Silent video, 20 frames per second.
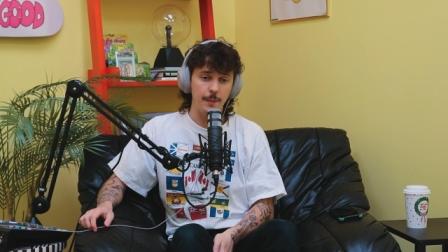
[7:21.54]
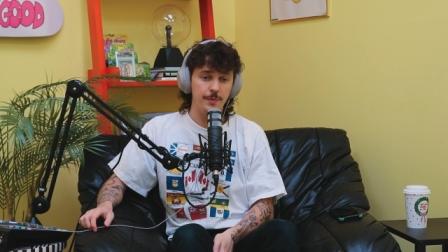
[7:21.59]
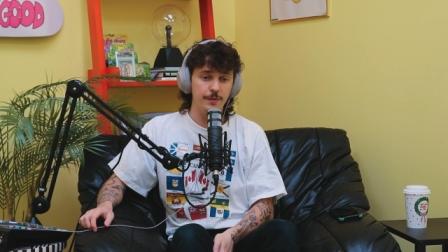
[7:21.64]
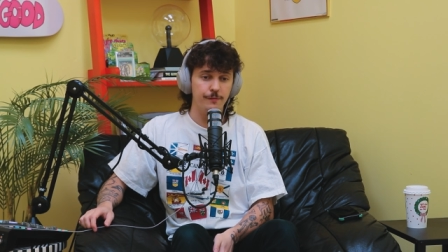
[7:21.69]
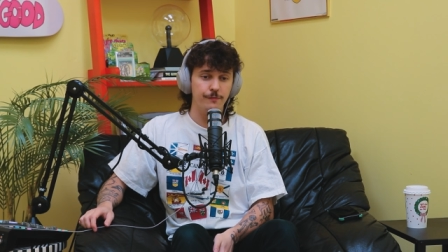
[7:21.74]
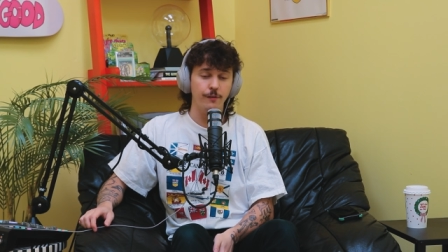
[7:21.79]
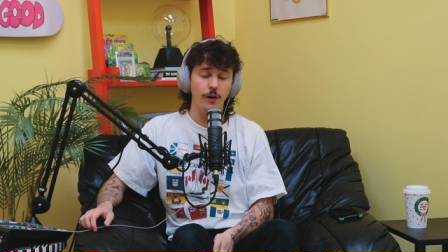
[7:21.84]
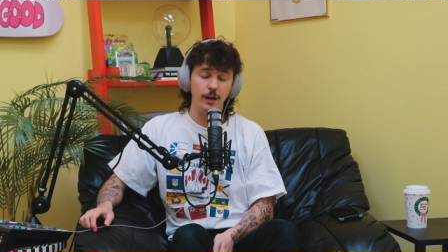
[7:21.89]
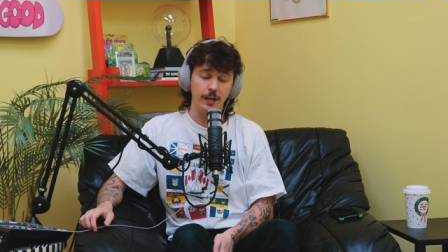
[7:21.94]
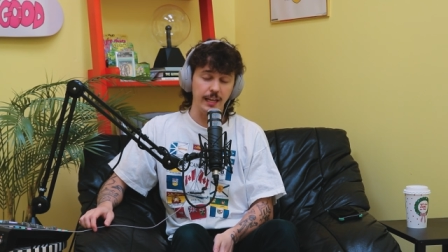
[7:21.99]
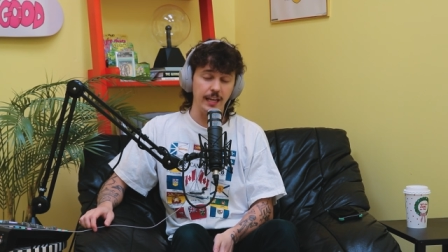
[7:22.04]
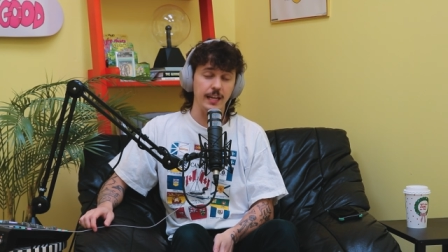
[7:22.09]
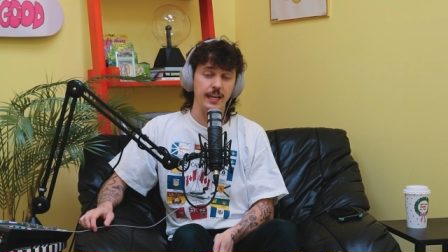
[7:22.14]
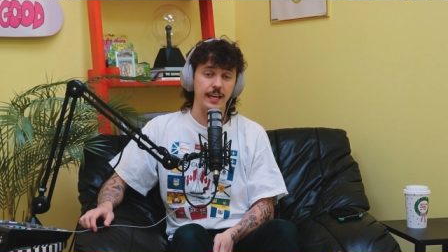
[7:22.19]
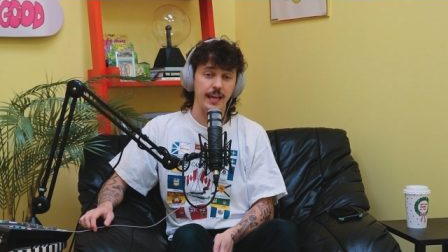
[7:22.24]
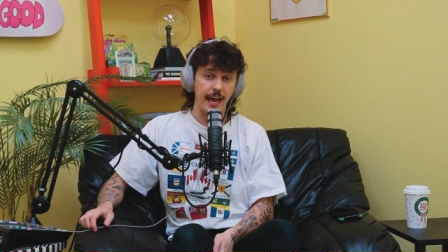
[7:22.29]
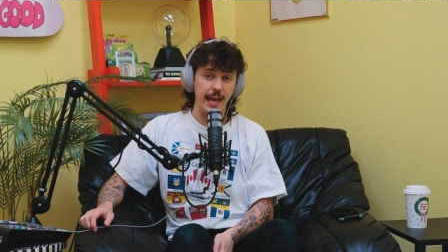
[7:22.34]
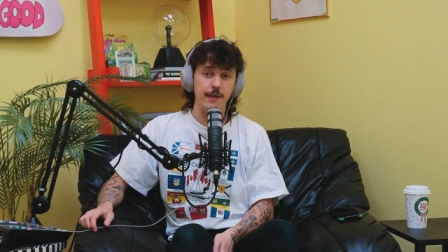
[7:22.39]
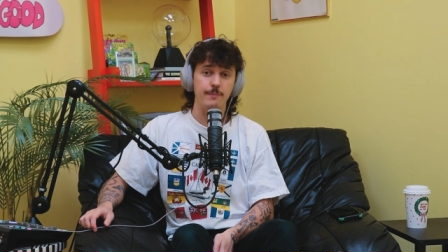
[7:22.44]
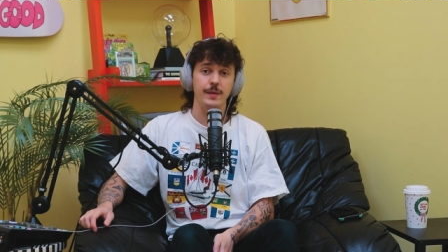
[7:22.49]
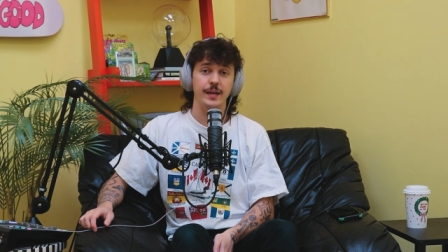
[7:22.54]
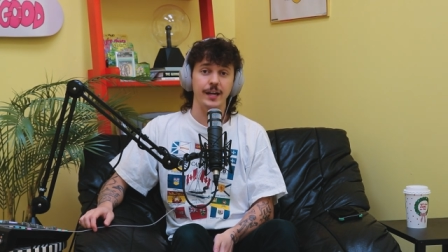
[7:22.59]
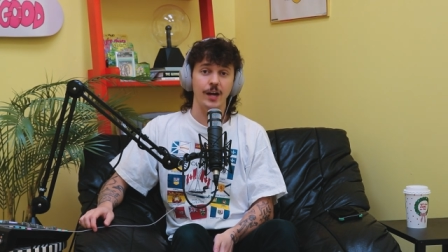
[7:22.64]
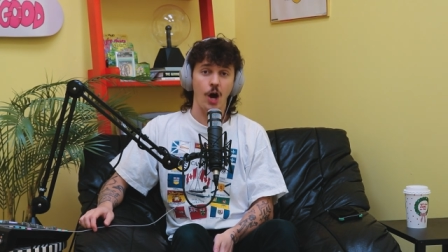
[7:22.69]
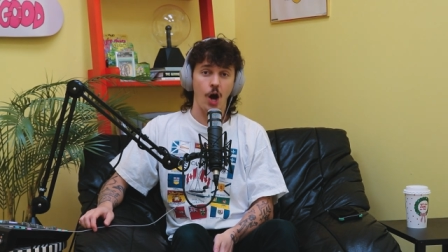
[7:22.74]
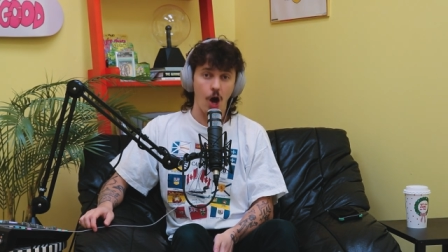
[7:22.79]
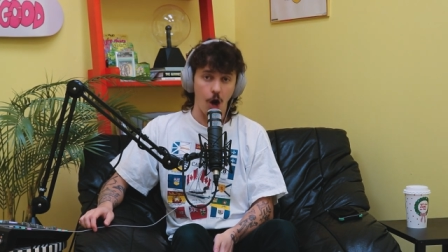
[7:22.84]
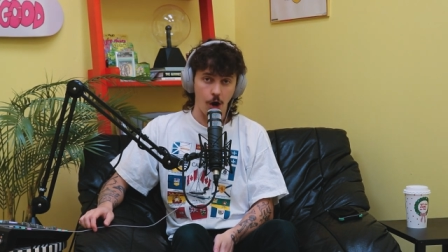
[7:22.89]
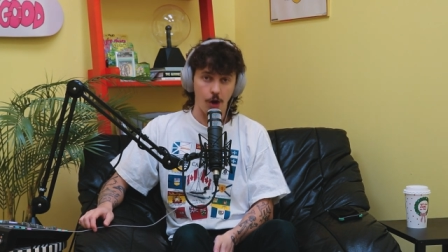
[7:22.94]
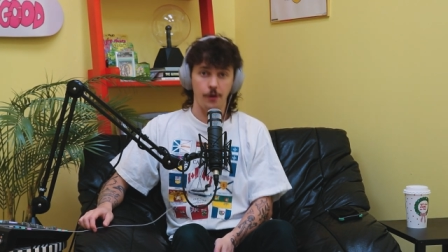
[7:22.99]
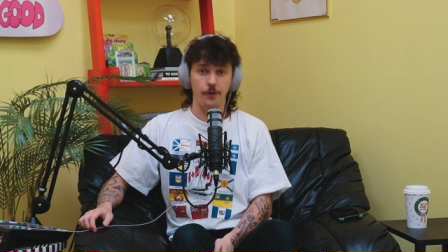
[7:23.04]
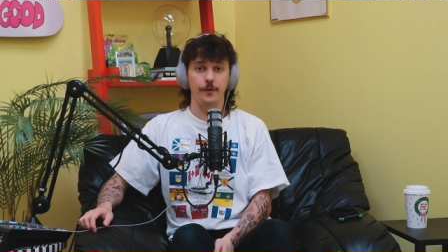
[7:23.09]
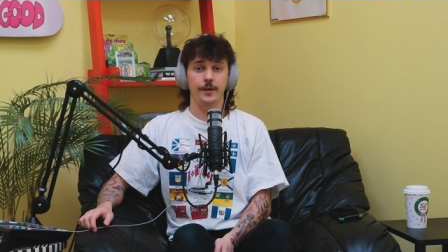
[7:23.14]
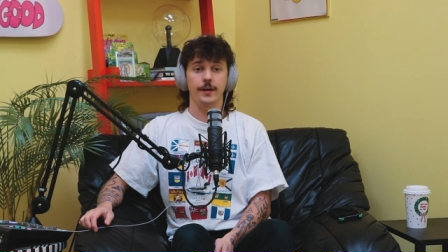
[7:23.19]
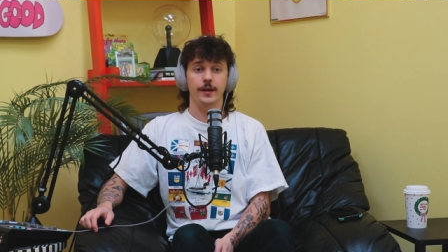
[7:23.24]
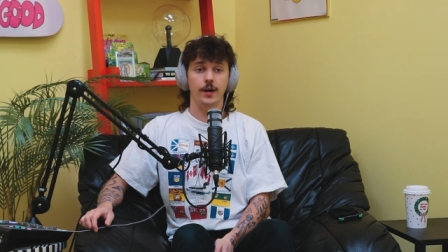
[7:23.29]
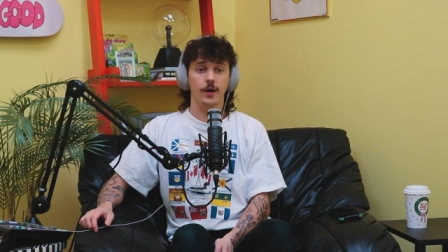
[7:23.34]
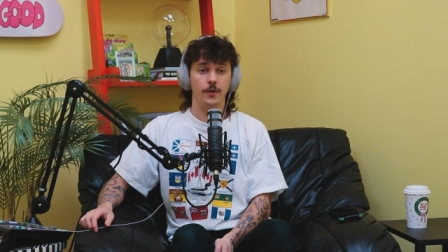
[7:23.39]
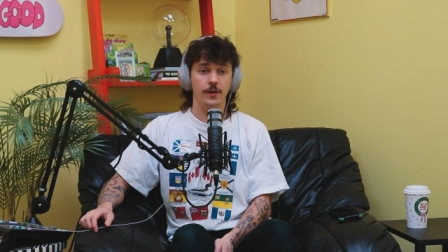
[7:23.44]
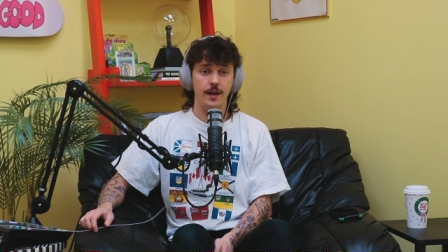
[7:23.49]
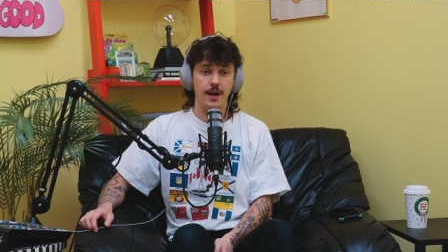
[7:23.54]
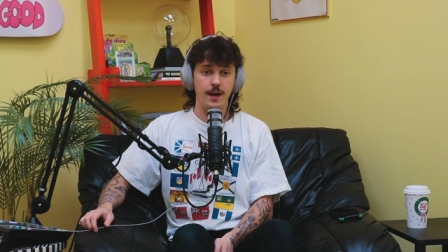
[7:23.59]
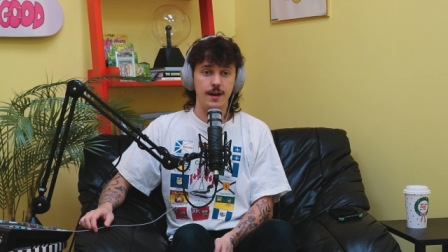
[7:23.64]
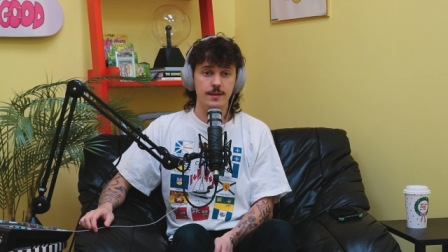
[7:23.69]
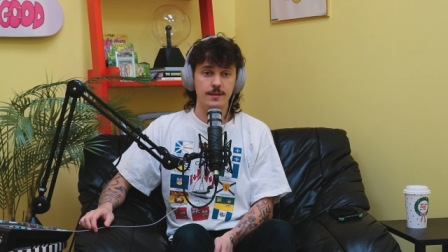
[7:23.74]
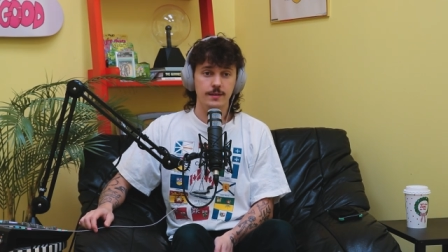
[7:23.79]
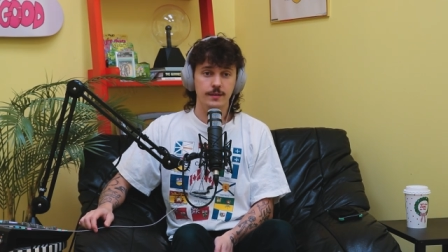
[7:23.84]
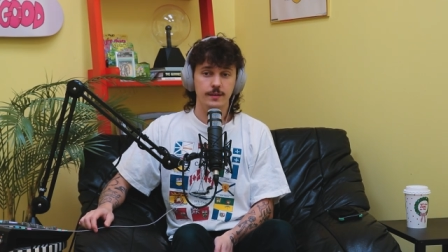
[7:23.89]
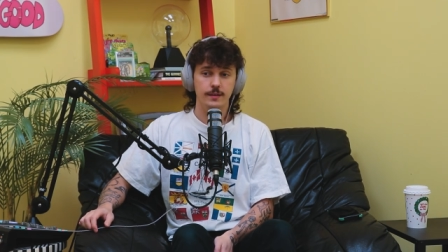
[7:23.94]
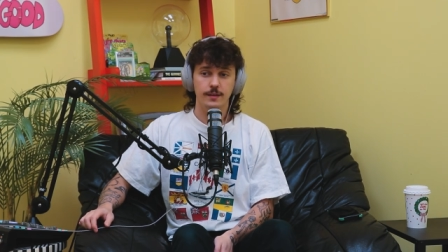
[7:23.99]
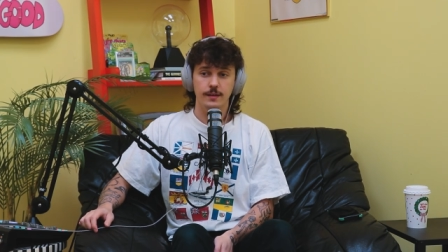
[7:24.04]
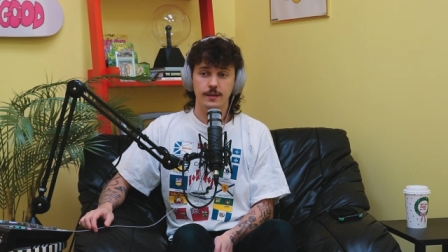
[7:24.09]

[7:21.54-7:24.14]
been fucking gaming hard. Okay.